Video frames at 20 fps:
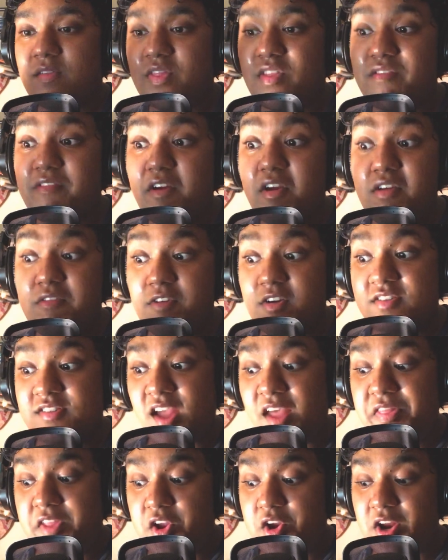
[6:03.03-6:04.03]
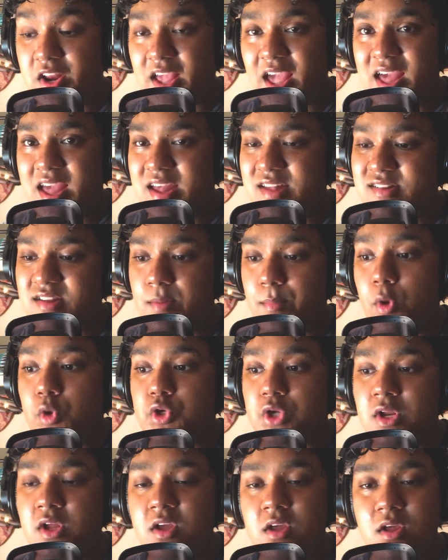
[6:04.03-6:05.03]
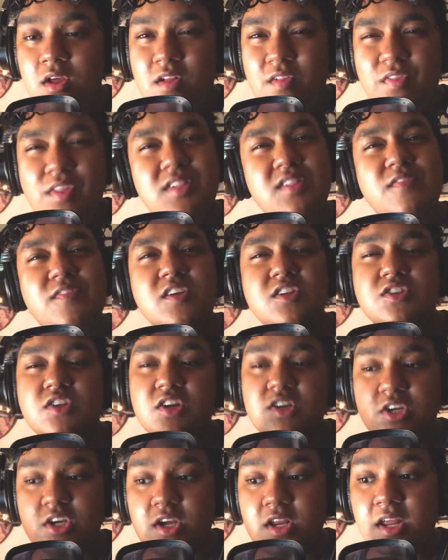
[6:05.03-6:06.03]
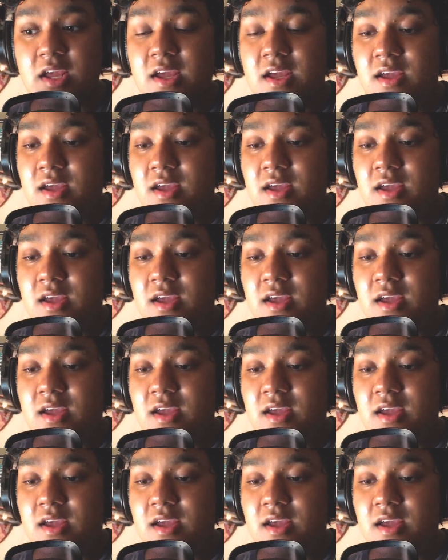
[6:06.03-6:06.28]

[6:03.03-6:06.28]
the very first sign that you're going to get is an emotion. This feels good.